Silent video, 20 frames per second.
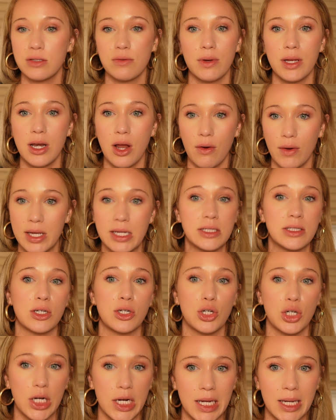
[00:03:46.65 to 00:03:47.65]
We know he's a
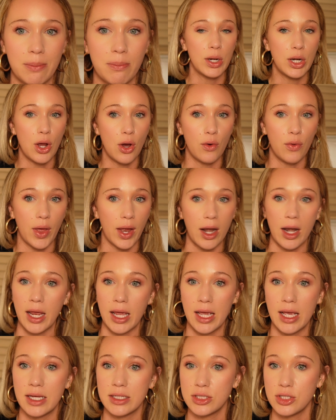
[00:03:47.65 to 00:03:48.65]
creep. We know that
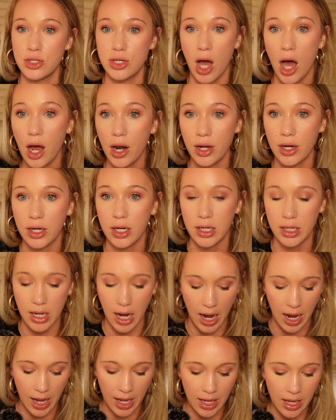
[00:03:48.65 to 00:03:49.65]
he is not a good
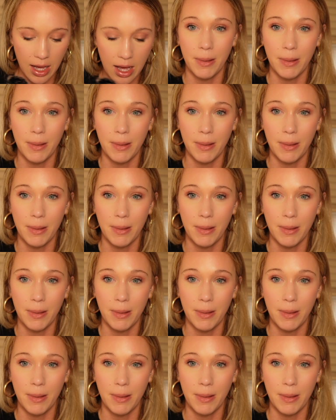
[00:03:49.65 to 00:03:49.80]
guy.